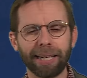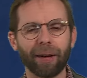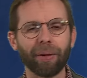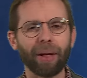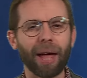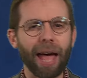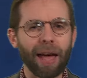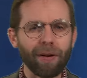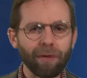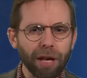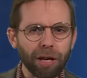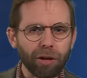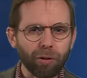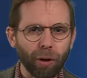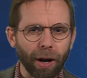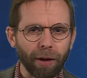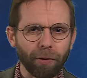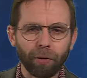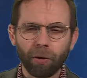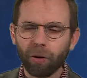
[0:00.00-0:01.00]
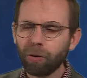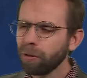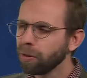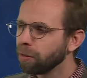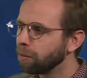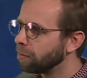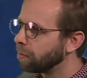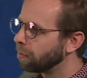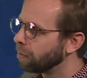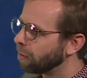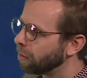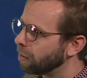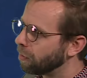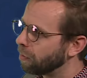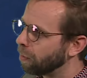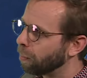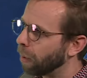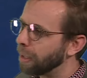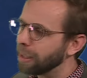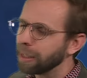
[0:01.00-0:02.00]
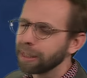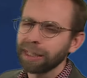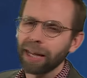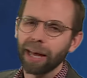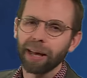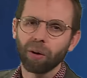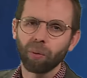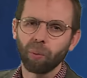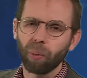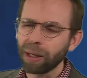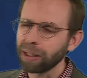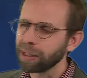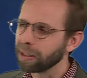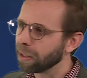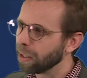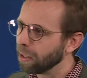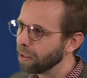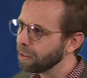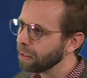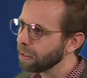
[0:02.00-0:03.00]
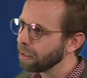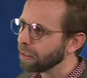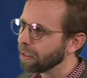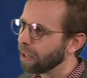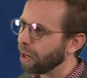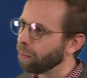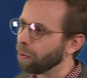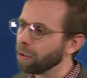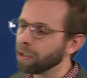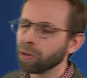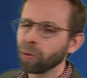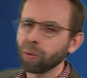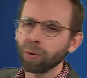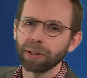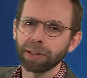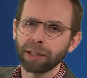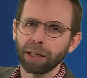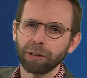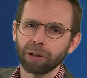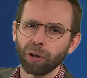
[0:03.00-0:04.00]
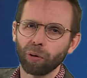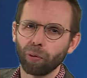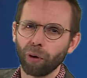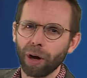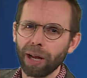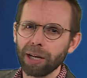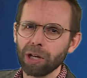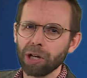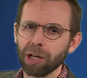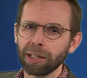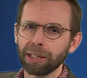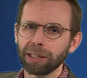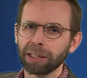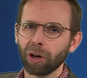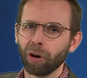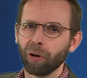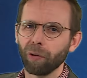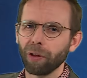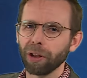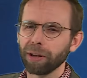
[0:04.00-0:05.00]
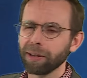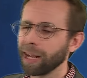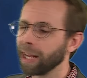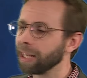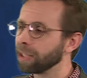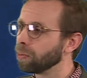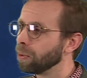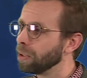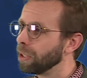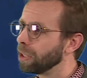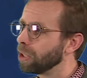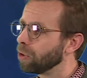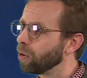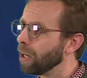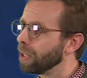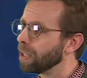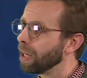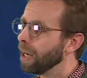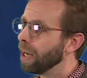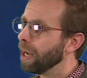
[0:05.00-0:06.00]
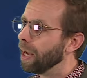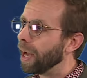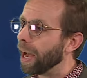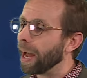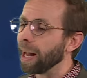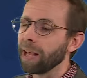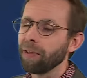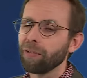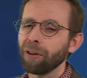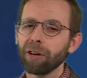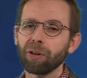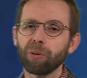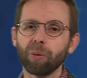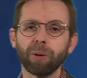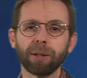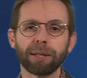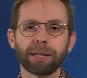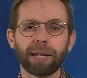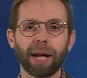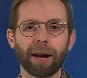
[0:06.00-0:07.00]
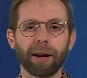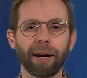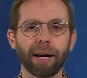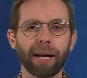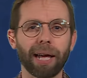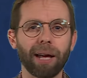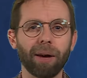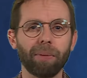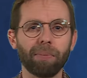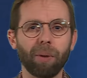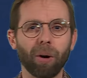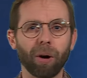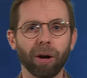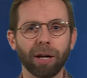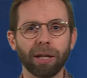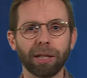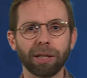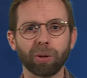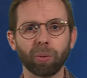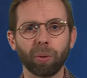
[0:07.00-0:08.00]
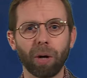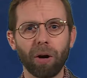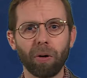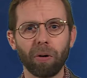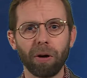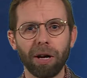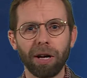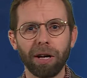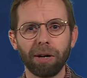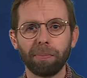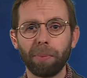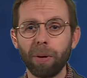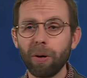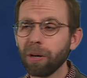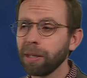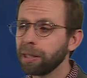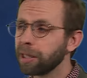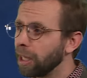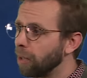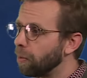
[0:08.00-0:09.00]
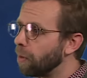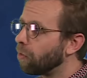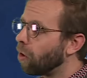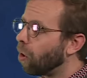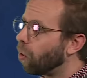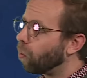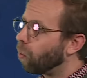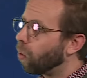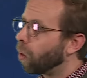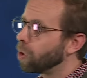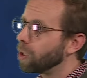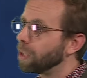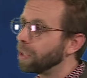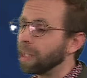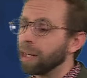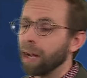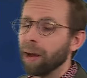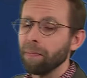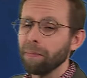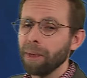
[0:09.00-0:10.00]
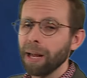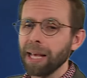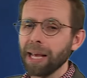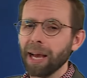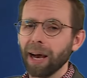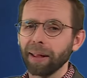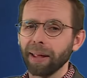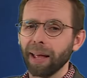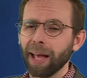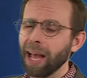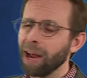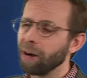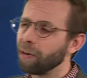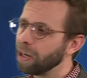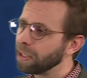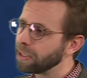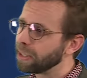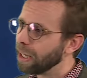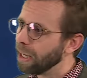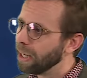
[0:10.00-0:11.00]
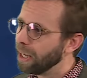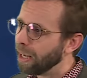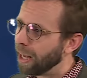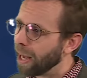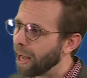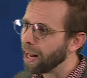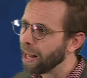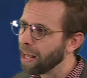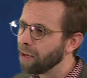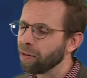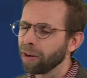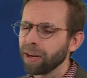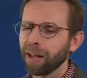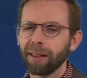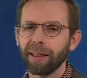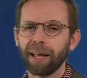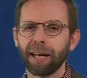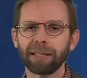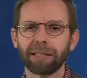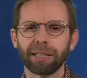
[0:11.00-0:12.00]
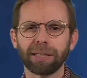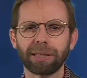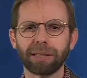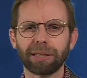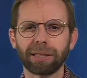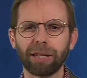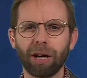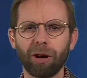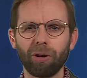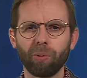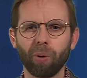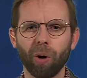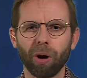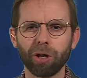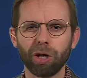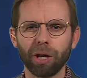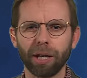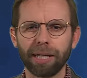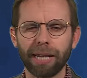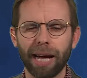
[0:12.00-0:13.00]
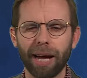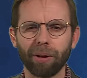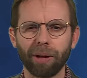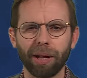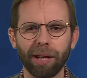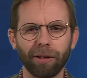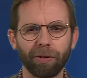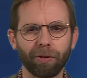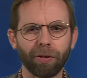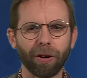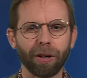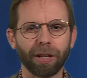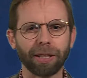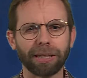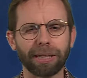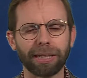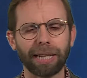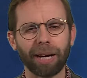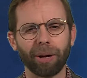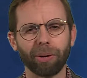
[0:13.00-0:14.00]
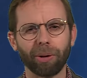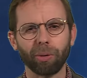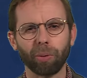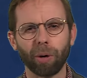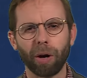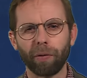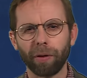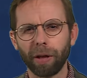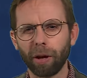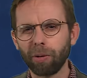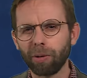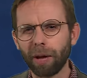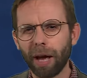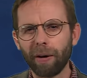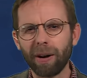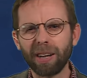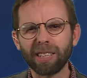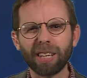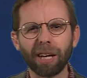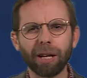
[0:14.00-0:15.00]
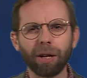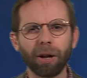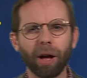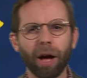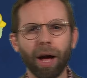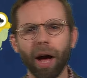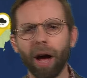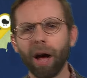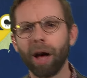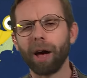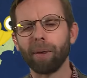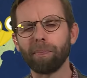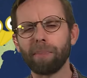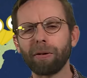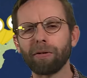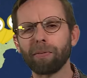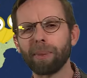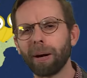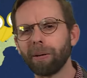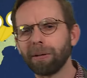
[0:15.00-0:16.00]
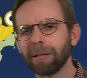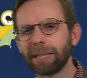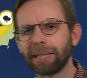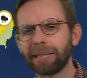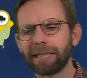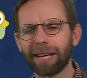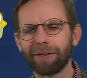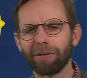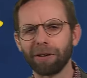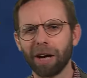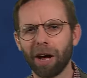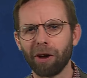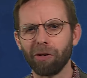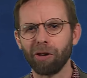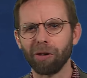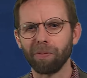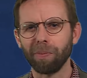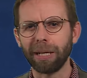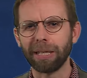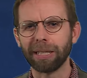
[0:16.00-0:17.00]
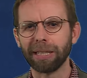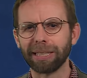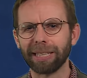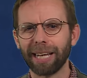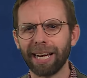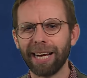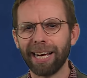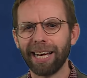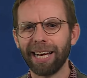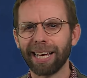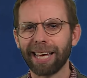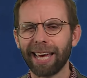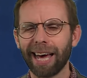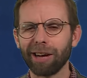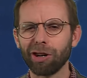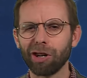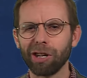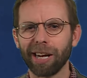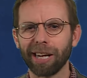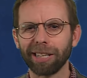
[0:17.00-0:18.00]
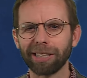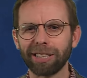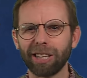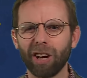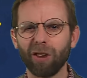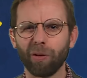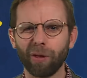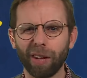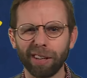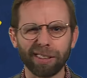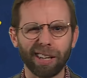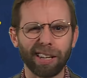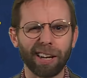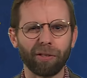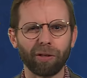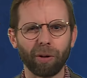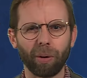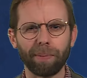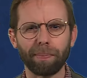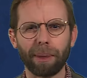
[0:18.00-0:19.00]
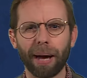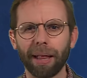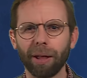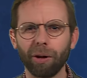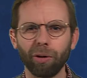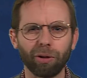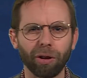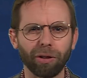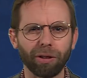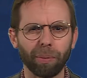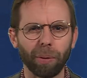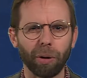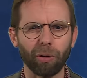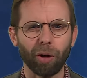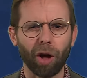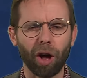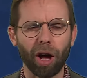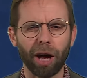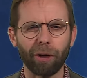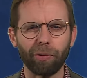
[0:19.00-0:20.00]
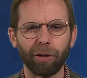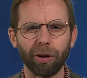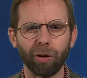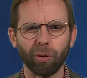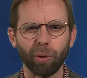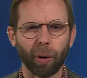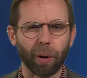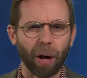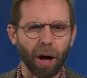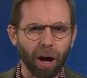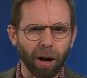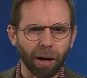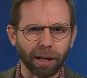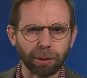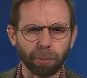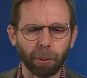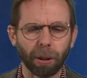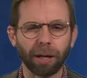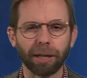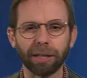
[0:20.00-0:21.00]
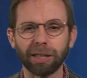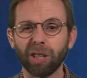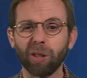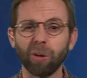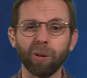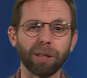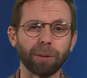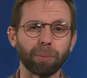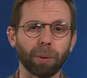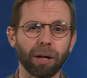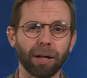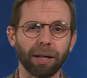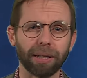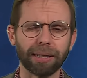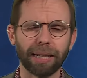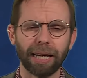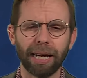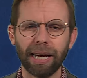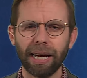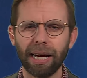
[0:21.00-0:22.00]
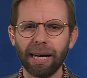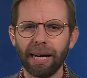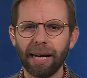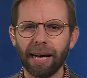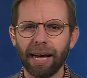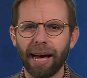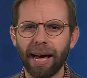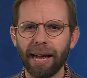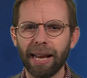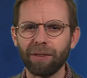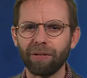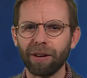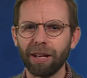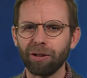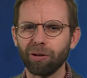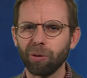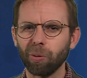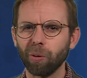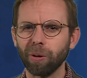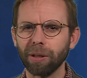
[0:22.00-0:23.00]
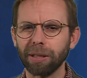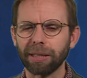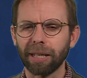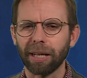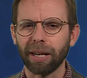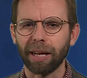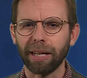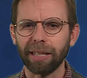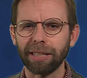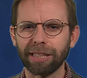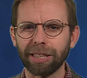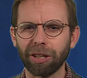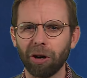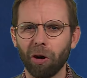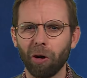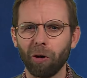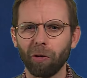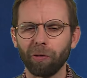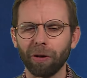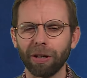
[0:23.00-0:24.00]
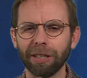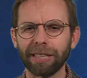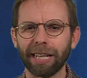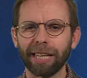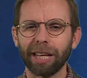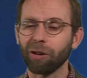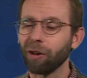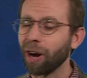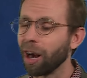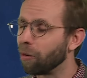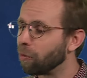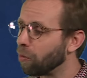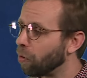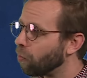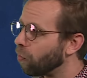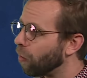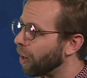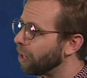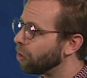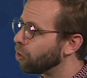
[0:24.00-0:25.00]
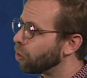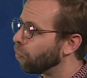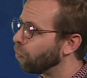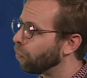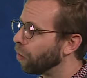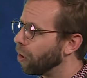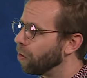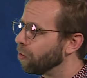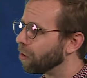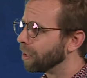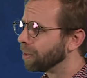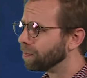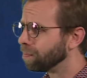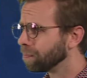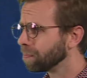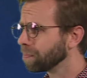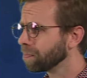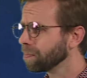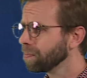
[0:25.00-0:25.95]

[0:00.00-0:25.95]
Now, the heaviest rainfall, places like Westland, up in towards those ranges of the Tasman district and even in towards Taranaki and Maunga as well. But you can see we've got watches in many other areas and even that snow watch down in the far south as well. For those areas above about 700 metres catching that snow, that's enough to impact those some of those higher roads as well, Haast Pass, Lewis Pass and even in towards the likes of, say, the Crown Range Road.